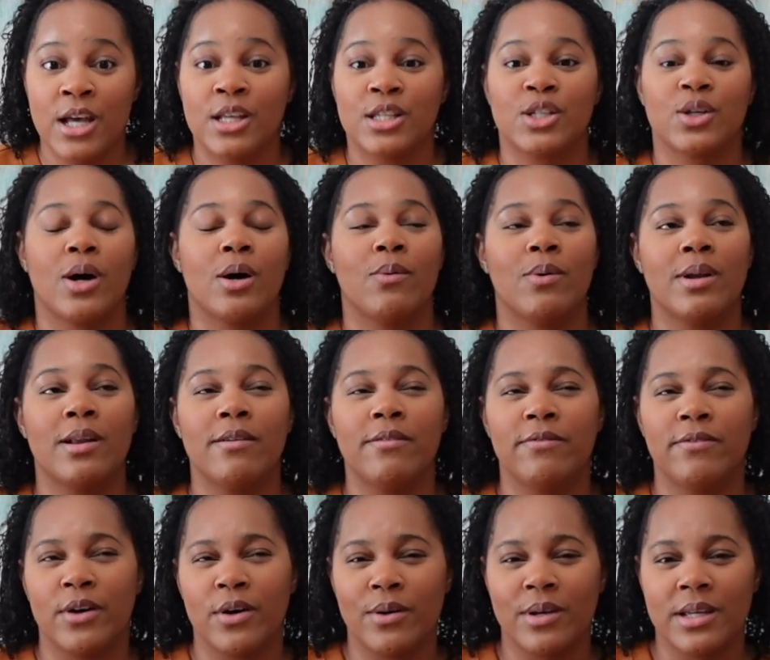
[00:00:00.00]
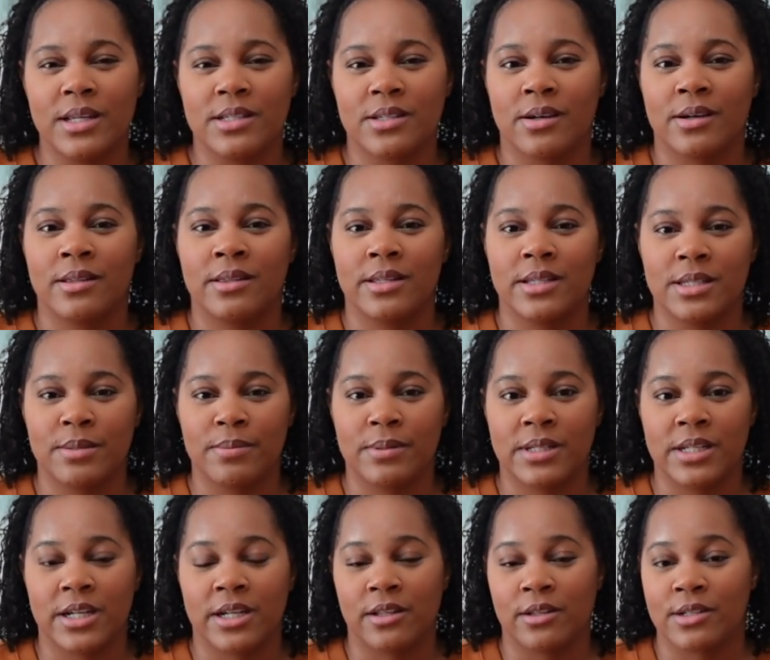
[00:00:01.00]
So I want to focus on this
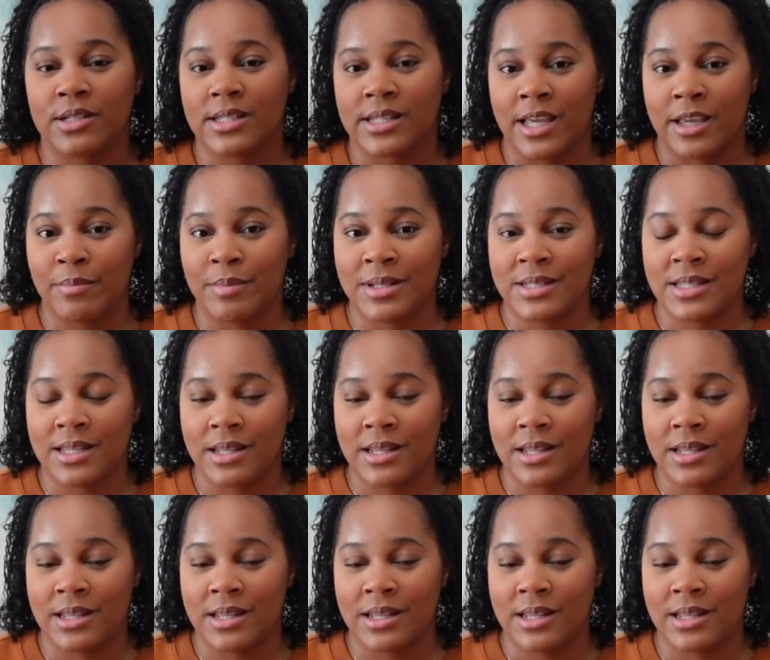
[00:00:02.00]
particular statement